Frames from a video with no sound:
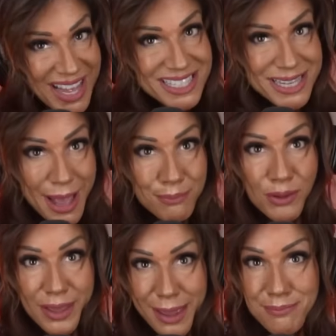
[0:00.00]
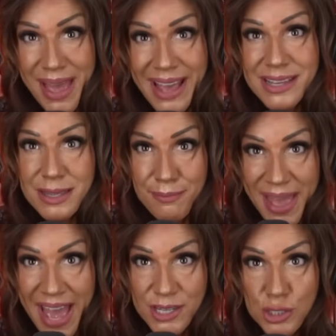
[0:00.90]
sample came back as a
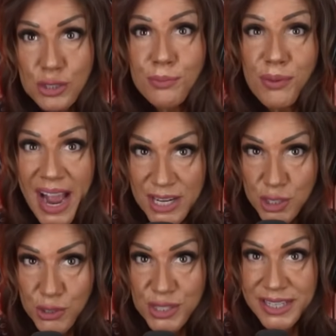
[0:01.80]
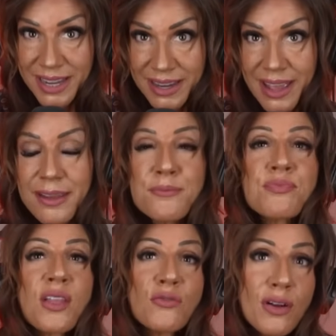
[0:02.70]
match to Brasher's DNA
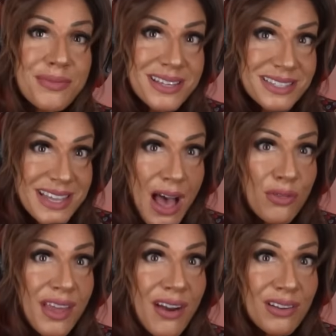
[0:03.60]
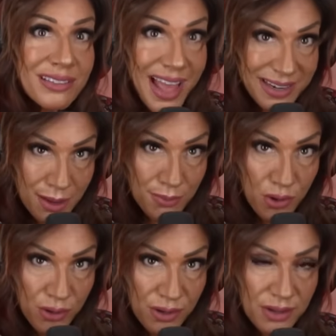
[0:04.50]
from the South Carolina
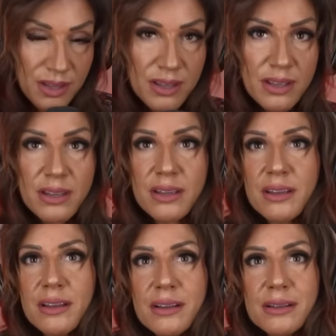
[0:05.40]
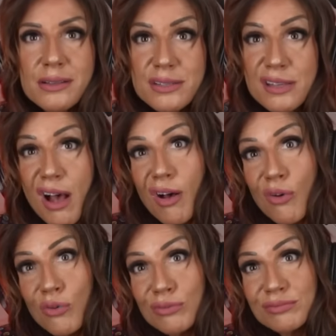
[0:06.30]
murder.
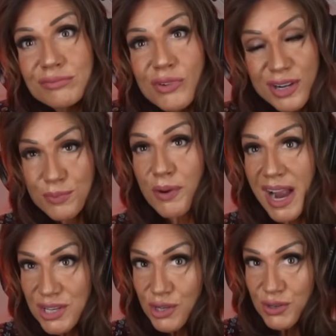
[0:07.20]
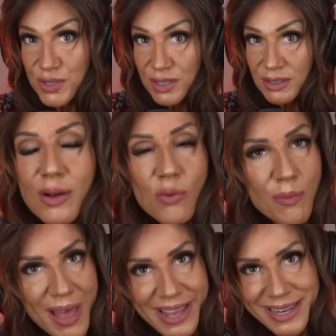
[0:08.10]
So, where's Brasher's? Well,
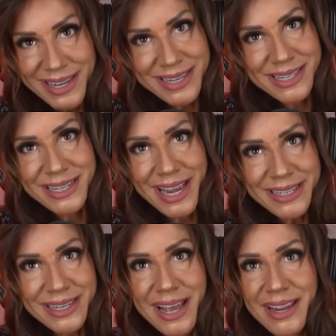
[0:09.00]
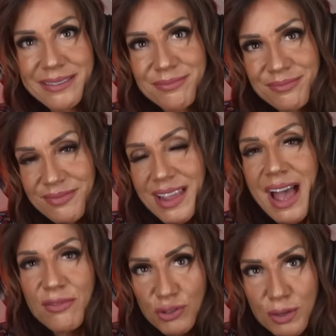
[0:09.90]
back in 1999,
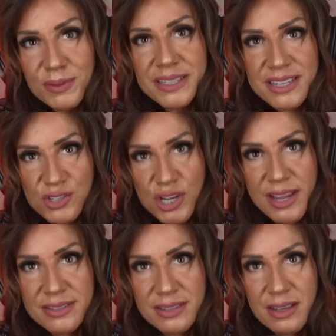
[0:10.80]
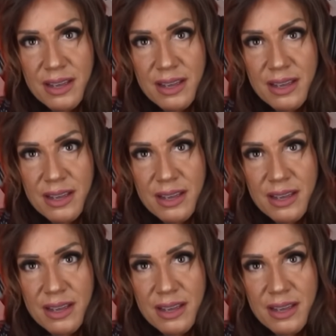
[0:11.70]
after a police chase,